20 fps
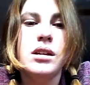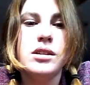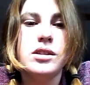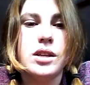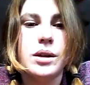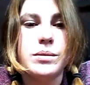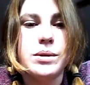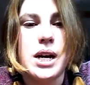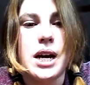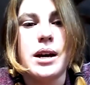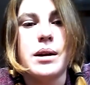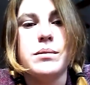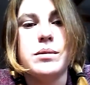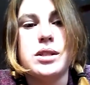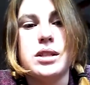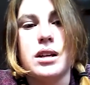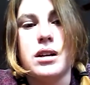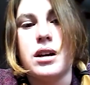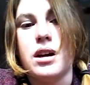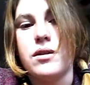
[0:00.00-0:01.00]

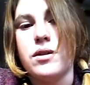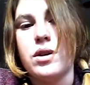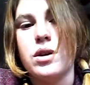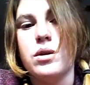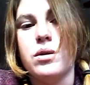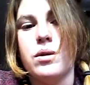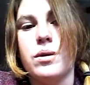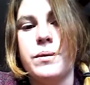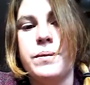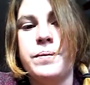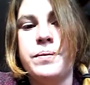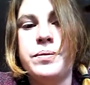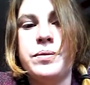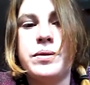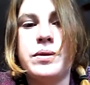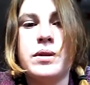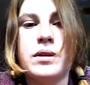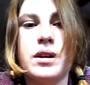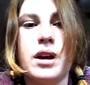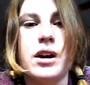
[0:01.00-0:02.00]
sometimes they'll give you
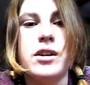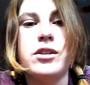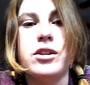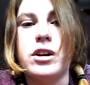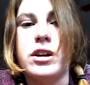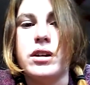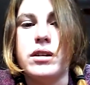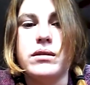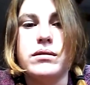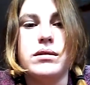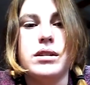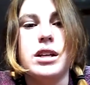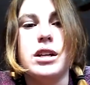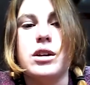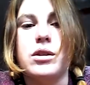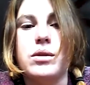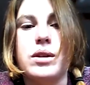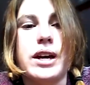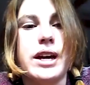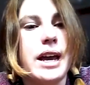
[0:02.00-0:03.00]
other,
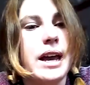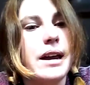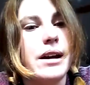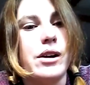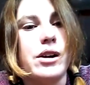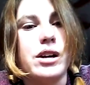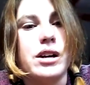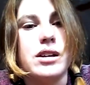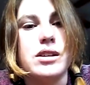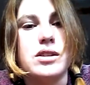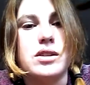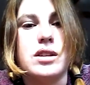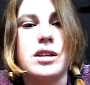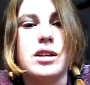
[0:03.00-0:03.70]
you know, like areas